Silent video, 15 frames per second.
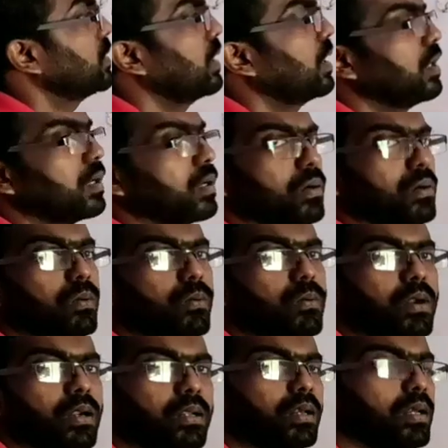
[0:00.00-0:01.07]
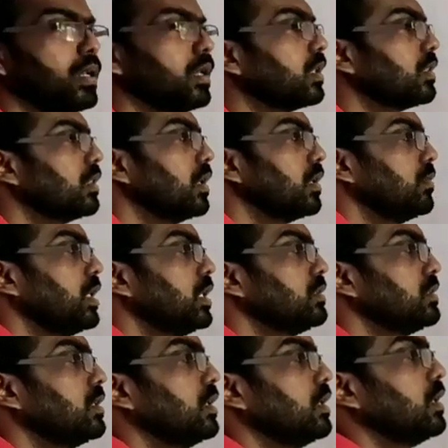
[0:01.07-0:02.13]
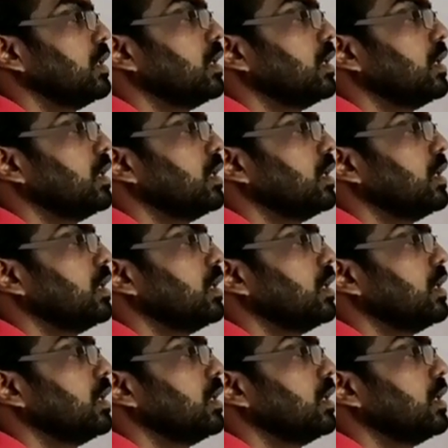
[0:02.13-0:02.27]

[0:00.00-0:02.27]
is equal to 1. That means